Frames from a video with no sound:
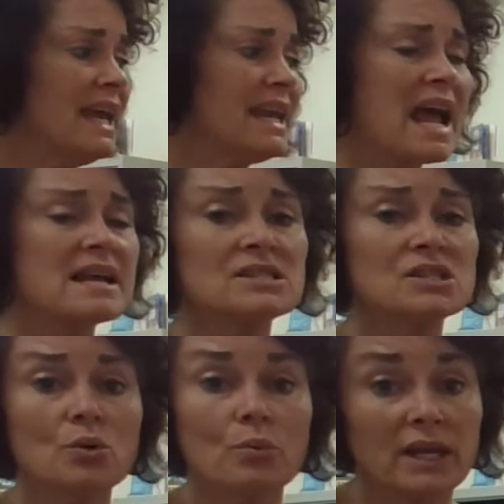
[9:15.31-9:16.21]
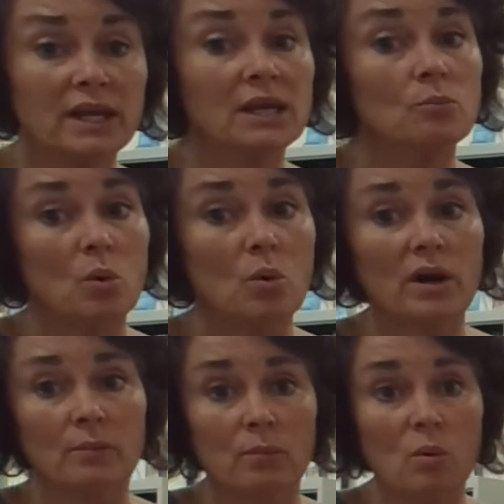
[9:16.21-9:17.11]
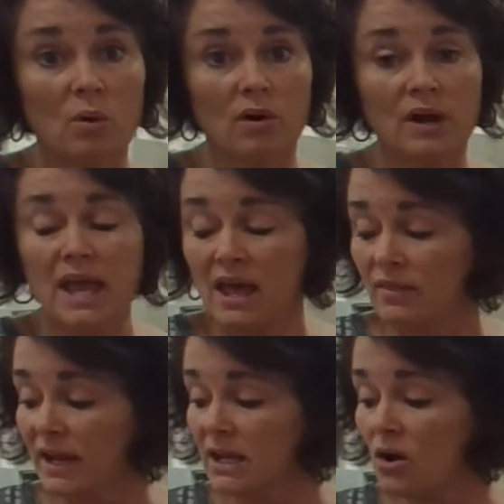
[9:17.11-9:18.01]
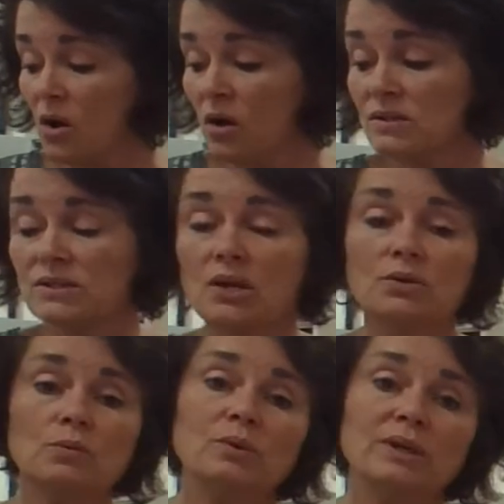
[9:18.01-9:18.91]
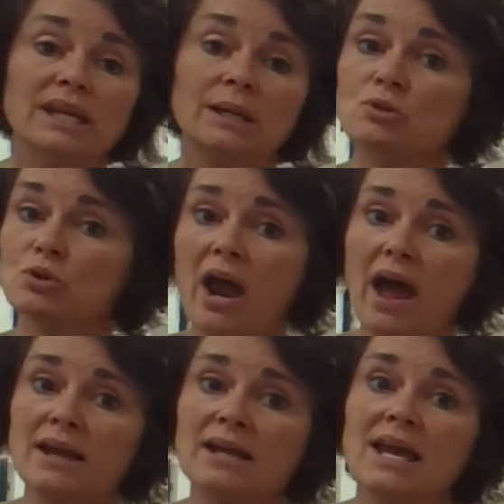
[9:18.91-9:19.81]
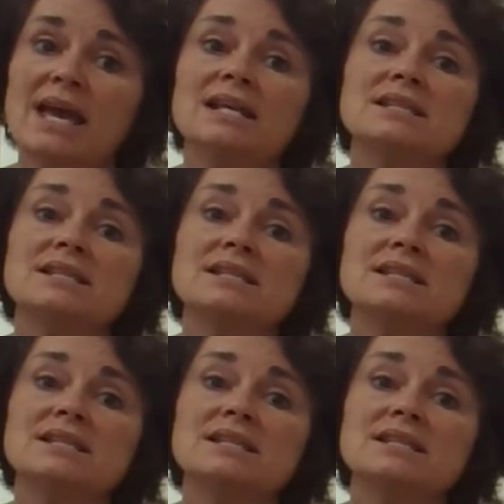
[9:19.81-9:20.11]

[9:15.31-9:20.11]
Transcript: And as they're reading more and more, they can also keep track.